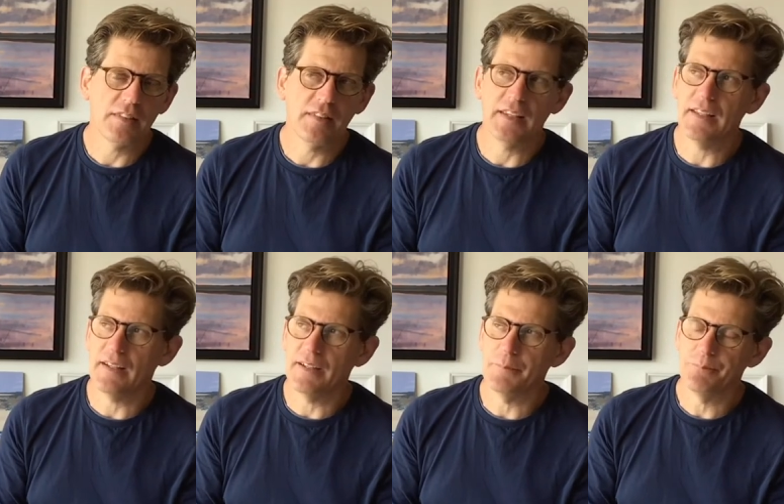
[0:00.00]
the
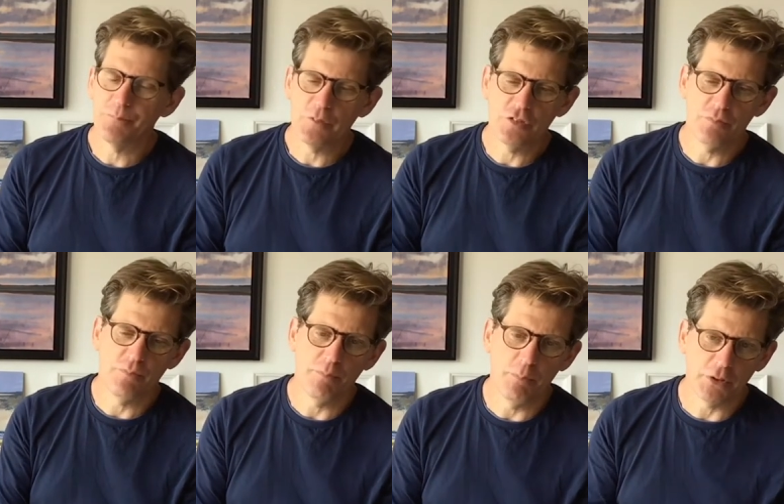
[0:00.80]

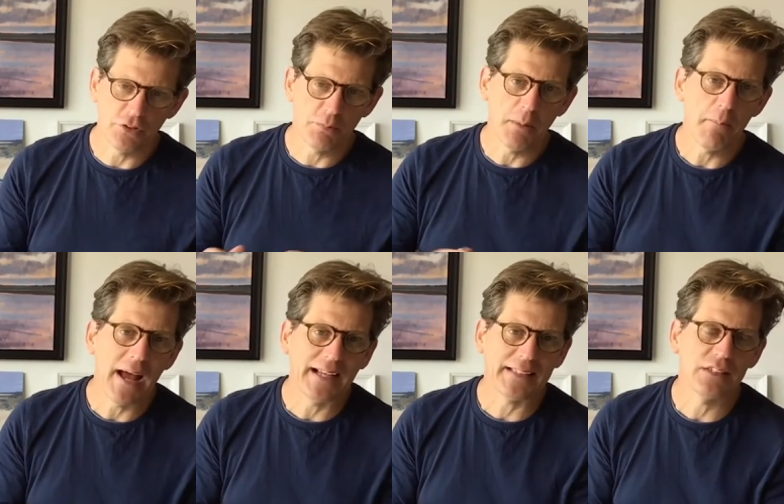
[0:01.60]
because my Mac